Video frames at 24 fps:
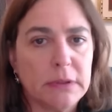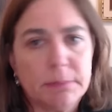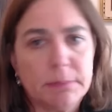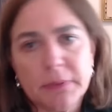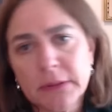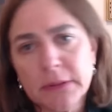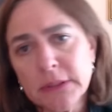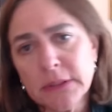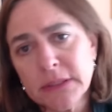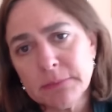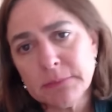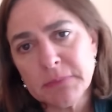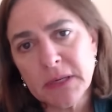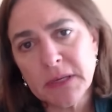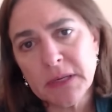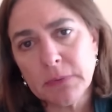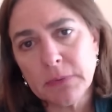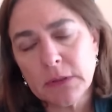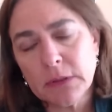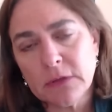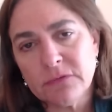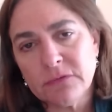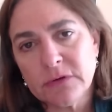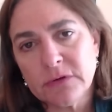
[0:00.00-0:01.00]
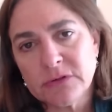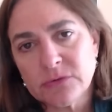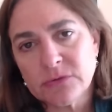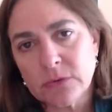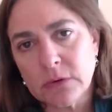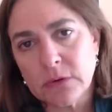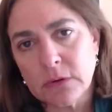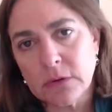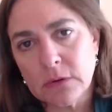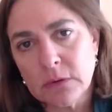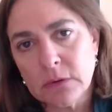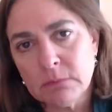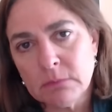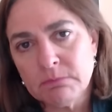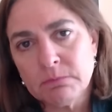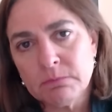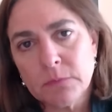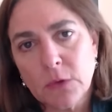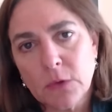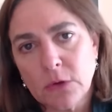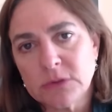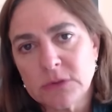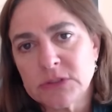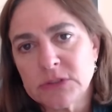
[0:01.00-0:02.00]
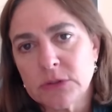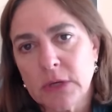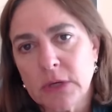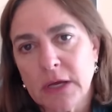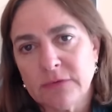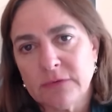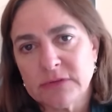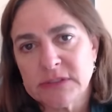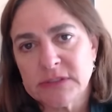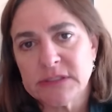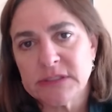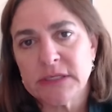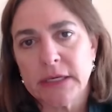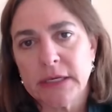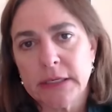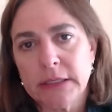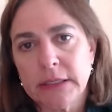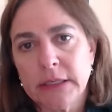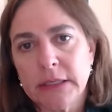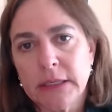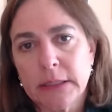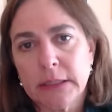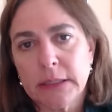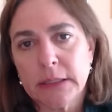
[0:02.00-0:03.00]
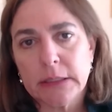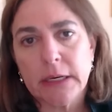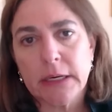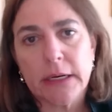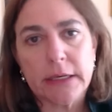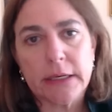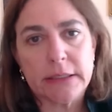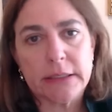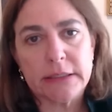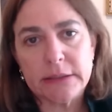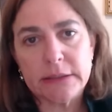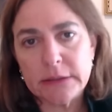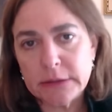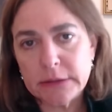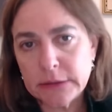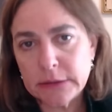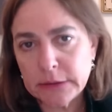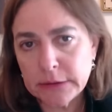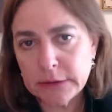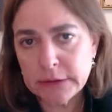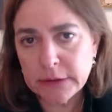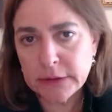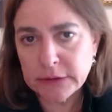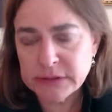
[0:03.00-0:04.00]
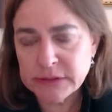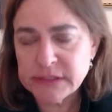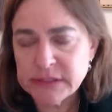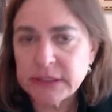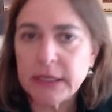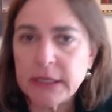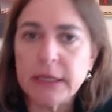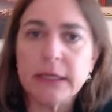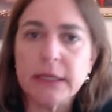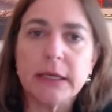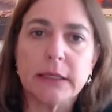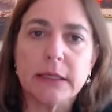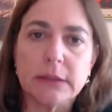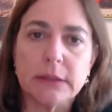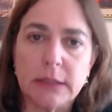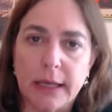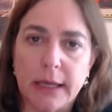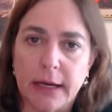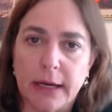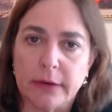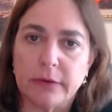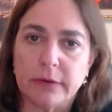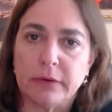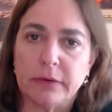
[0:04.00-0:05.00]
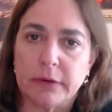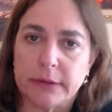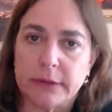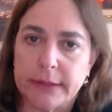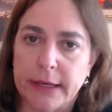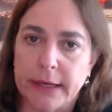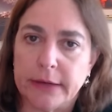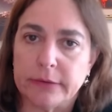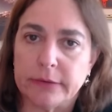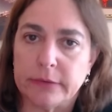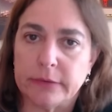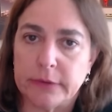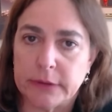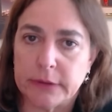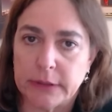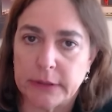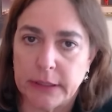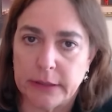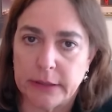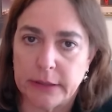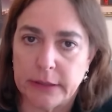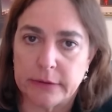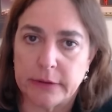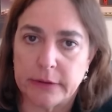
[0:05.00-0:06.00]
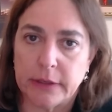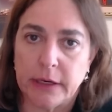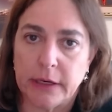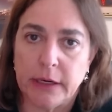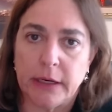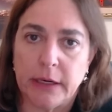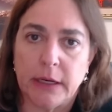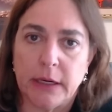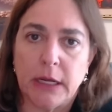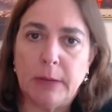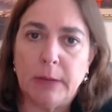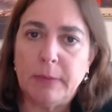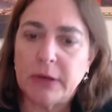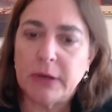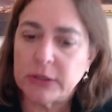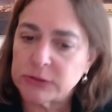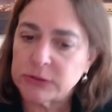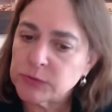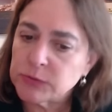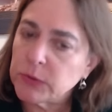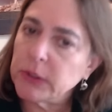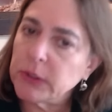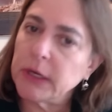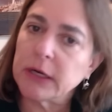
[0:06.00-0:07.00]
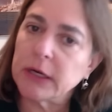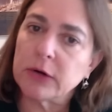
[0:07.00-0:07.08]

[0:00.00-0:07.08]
But the people of Israel also have a say, and they're saying it louder and louder and louder, because,